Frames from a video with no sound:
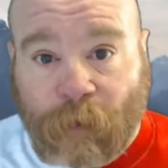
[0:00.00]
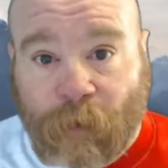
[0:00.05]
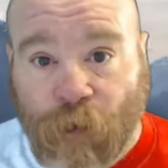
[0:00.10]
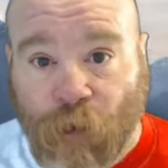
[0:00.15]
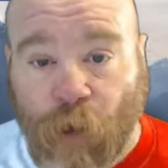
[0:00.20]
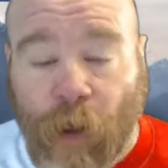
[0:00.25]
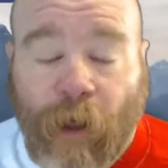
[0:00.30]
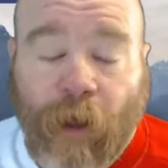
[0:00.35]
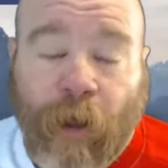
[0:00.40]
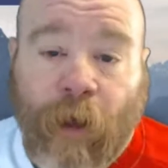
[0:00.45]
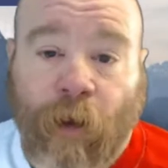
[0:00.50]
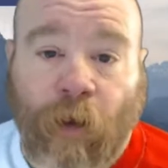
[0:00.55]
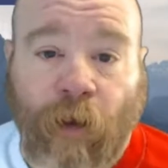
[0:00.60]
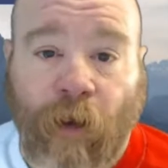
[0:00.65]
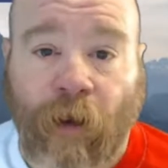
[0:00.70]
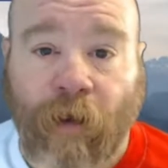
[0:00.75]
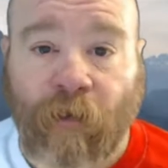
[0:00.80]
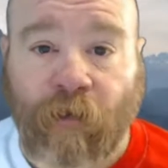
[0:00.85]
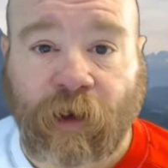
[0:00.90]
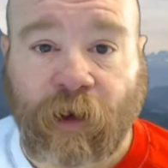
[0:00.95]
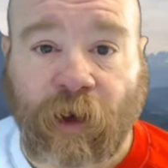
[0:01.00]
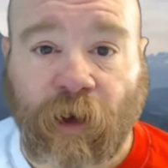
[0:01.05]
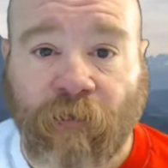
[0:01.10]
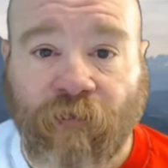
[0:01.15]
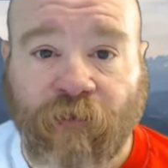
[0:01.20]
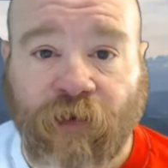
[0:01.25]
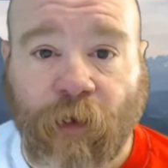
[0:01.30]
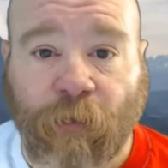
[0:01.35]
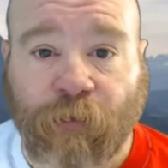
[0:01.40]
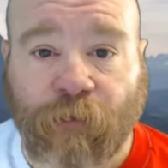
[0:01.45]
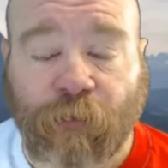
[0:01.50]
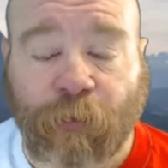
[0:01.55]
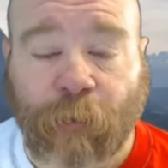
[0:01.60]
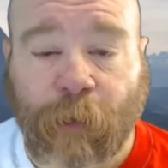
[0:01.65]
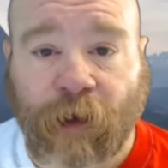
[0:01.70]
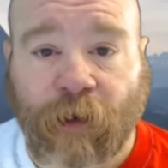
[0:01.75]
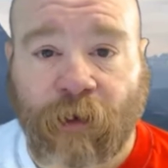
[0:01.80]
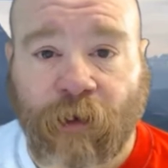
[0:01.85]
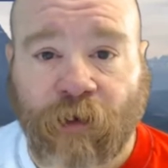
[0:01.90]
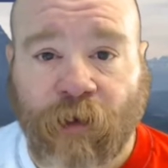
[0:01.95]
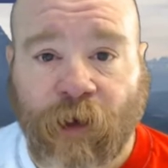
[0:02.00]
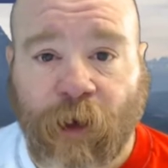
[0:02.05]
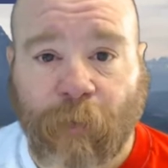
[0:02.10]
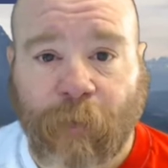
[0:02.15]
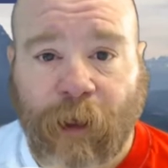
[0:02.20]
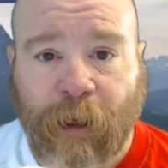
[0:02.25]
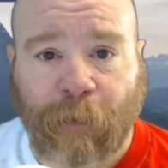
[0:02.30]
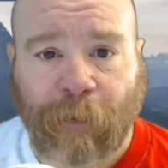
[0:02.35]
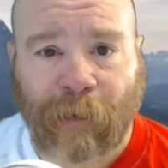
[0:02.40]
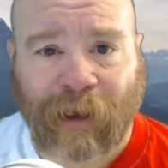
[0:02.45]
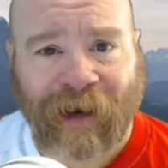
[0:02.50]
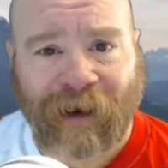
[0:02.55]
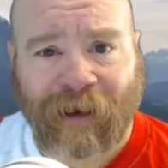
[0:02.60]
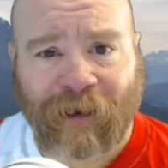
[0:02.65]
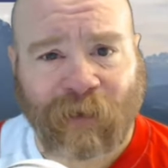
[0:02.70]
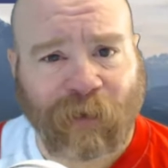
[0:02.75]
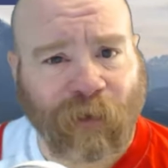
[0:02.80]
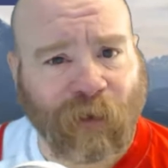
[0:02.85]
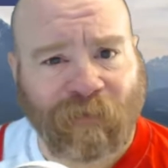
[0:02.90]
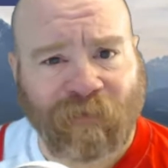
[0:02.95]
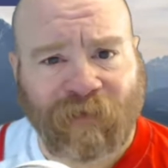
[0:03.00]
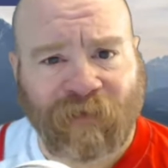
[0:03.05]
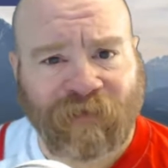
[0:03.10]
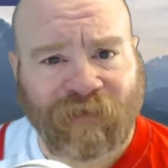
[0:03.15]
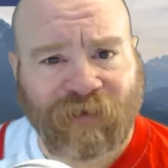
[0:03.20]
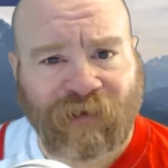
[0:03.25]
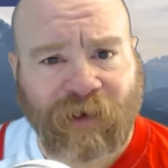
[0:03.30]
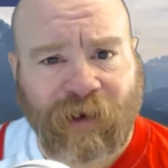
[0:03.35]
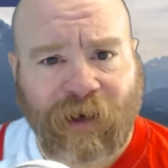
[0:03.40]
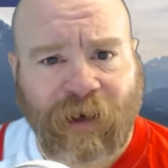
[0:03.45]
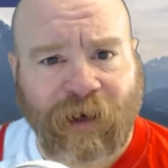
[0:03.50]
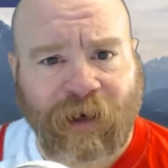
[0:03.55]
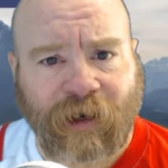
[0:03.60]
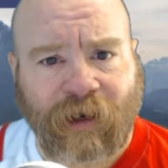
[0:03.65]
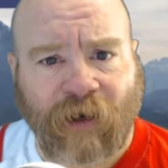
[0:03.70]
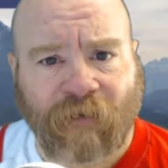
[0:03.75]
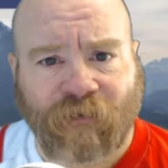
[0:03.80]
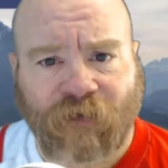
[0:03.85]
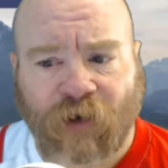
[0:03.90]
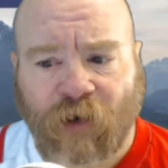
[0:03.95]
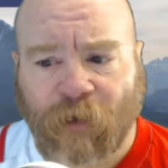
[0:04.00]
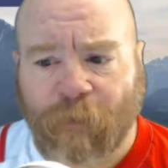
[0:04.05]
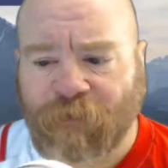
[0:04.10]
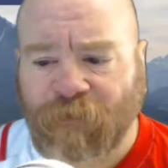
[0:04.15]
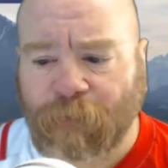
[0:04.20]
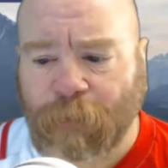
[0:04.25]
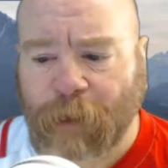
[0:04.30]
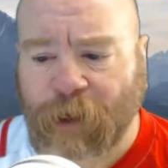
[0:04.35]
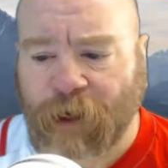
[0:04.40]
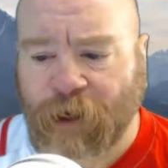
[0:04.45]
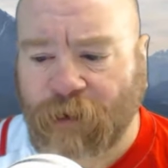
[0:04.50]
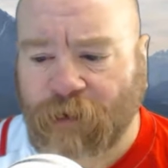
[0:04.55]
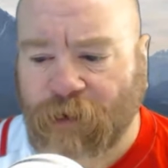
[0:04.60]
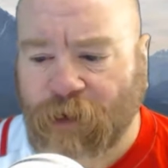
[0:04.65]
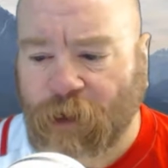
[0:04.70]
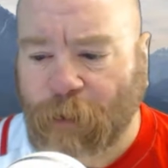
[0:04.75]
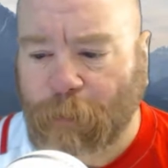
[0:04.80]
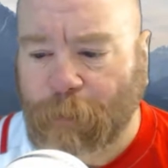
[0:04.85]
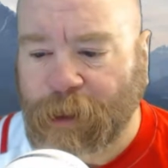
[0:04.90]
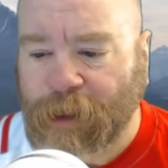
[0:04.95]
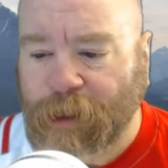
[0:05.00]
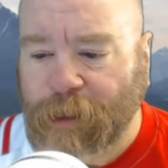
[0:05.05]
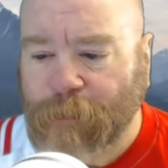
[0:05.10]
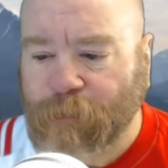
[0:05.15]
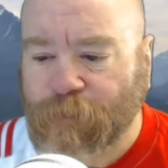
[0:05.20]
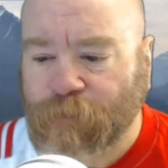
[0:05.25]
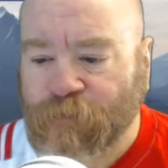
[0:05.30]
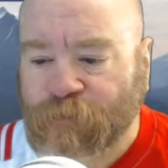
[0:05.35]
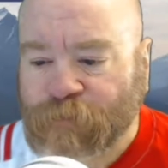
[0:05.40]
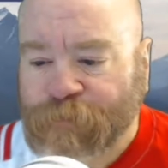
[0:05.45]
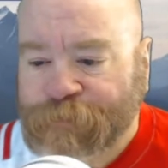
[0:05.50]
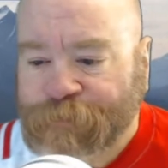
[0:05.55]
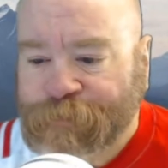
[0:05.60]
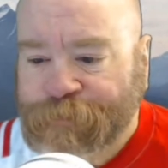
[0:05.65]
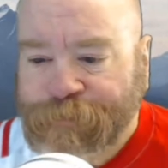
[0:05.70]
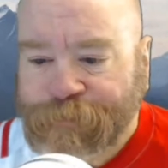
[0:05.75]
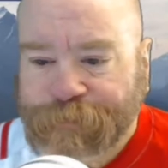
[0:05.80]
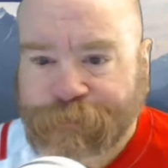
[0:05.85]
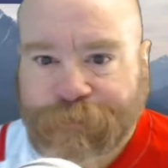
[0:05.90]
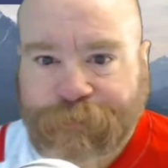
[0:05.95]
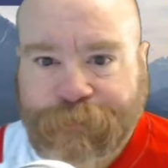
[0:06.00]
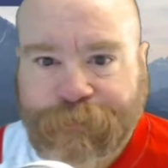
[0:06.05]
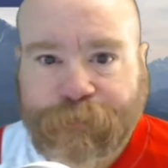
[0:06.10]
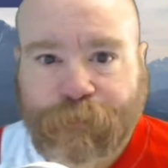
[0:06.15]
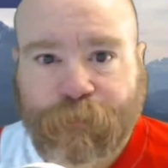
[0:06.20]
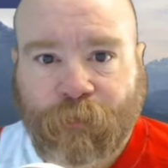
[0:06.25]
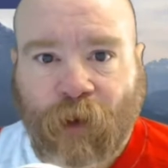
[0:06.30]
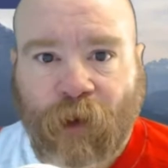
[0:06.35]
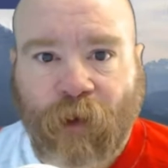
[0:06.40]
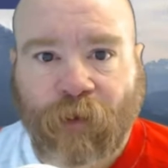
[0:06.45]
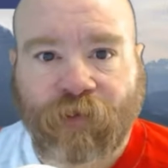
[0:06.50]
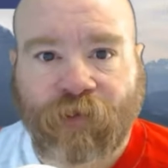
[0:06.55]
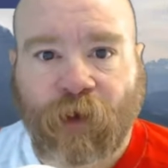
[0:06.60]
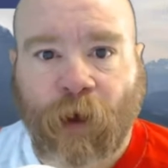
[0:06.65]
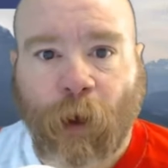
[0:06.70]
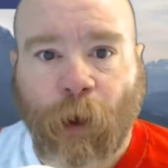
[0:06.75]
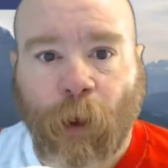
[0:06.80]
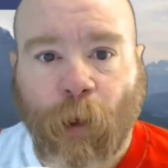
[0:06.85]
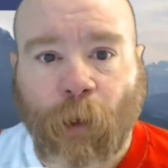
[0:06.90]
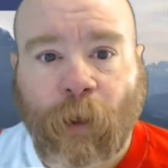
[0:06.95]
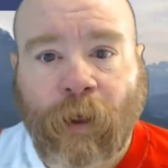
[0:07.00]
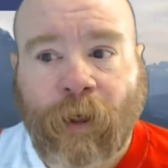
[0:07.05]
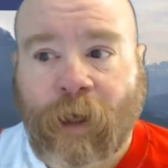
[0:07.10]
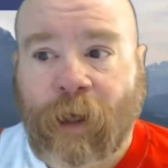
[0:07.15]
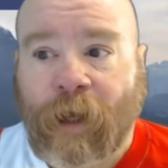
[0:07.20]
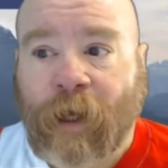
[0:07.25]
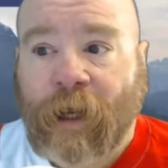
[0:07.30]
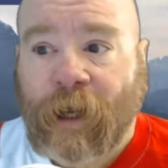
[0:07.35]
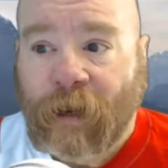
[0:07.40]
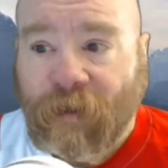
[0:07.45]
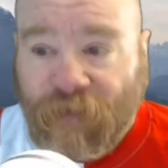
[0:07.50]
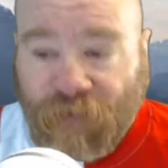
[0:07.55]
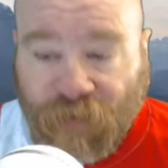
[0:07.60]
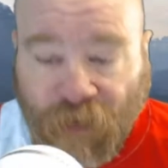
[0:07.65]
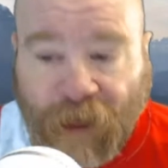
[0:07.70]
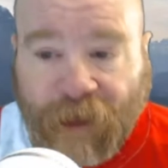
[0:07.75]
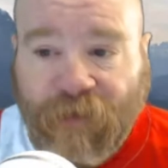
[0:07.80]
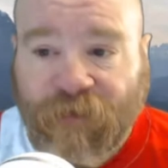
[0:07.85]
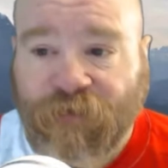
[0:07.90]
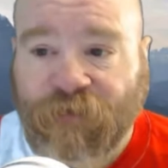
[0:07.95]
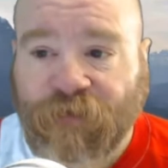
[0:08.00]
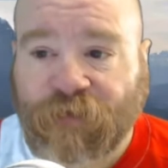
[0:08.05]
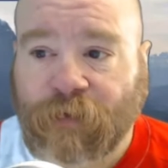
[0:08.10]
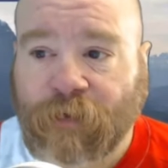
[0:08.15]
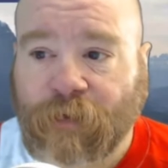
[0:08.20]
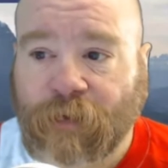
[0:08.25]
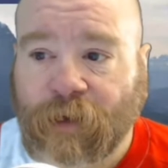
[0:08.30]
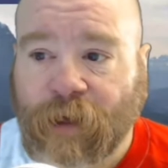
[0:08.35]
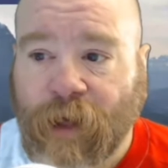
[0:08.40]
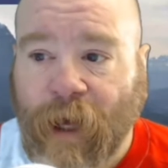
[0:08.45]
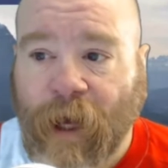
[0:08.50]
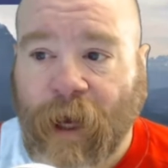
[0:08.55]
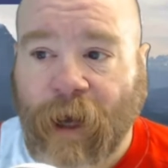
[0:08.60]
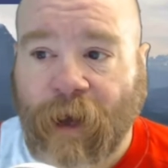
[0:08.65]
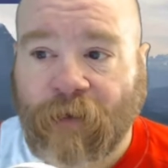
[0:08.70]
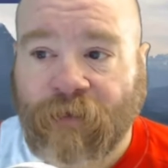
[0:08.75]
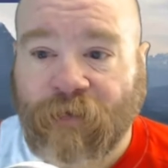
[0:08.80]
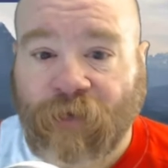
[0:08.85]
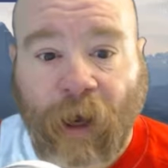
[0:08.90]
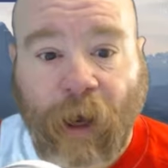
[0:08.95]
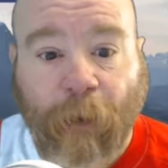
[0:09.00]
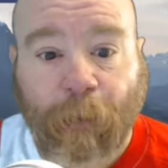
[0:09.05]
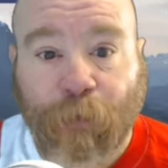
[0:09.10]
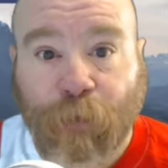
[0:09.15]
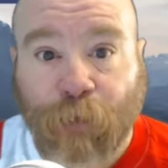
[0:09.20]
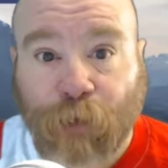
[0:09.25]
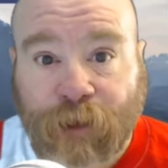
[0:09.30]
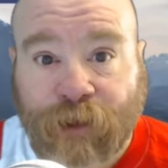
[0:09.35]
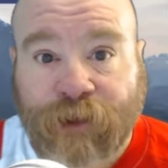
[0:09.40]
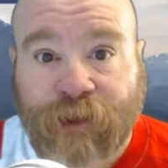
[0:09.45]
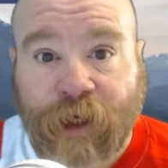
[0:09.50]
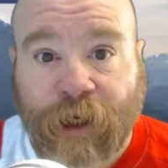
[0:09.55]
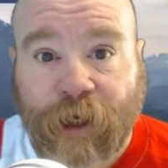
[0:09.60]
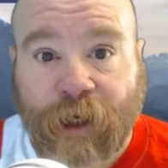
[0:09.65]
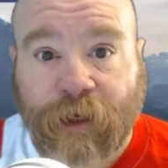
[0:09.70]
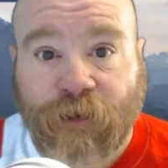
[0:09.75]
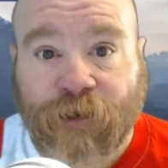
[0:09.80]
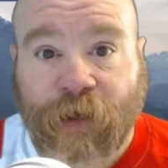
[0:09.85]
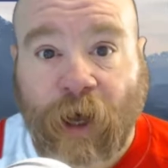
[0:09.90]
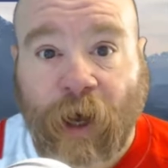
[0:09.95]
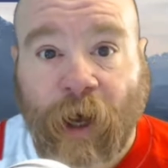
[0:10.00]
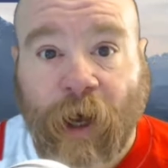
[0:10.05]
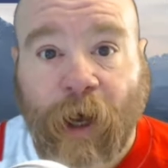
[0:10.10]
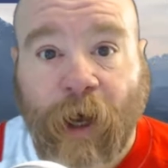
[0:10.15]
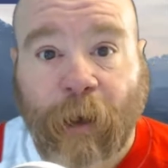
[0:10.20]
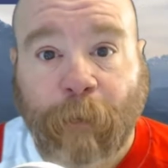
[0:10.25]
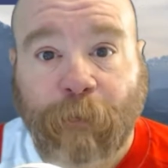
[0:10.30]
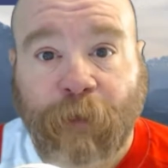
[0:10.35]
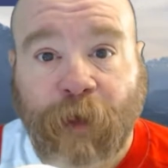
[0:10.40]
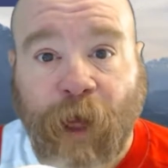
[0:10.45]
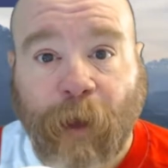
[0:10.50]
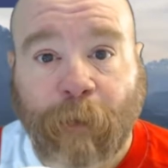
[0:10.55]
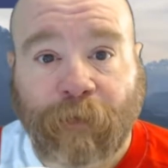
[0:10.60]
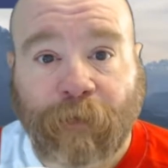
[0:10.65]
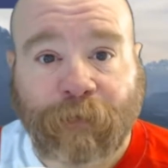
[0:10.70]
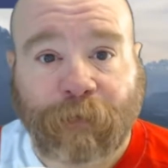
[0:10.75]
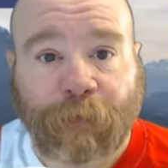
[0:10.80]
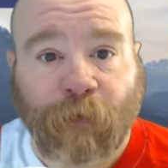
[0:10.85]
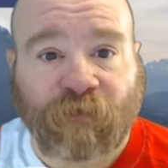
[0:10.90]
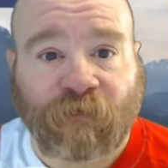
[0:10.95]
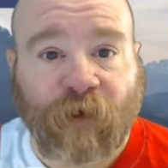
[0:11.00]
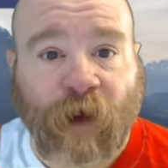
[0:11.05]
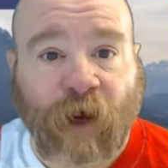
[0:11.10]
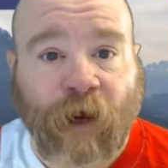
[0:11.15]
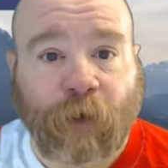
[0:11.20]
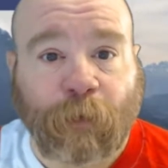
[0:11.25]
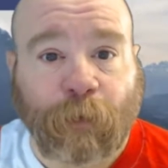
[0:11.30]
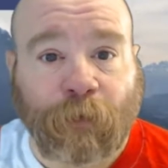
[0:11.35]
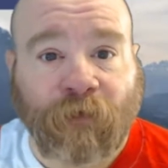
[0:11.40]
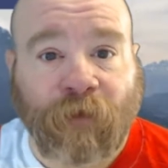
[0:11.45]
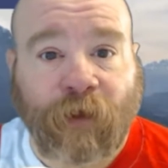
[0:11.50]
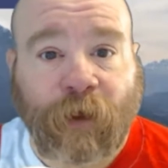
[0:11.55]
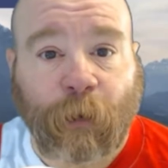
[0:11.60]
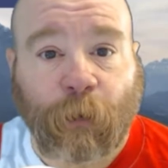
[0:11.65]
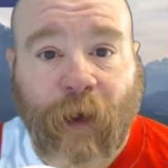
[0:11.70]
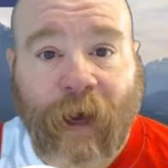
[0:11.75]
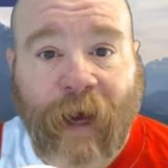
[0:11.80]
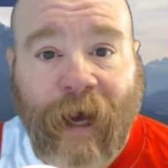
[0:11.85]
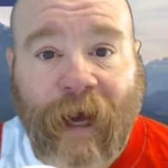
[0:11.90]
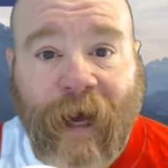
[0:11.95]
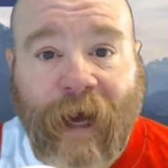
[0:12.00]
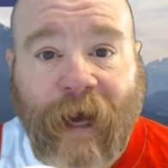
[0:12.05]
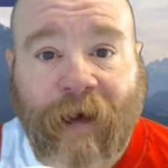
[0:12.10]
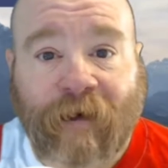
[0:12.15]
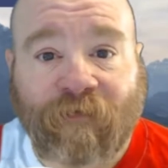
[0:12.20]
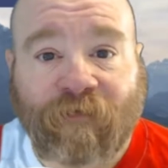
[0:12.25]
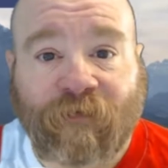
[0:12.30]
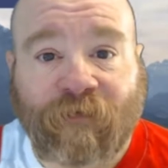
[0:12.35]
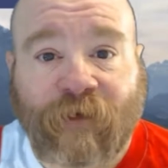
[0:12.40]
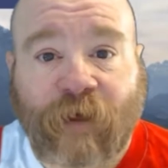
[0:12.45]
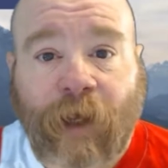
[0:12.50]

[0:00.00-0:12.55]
Granted, I don't have any coffee cups from any other company, but I don't know if I've seen any coffee cups from any other company. So thanks, guys. I appreciate your time. Time is the most valuable thing we have.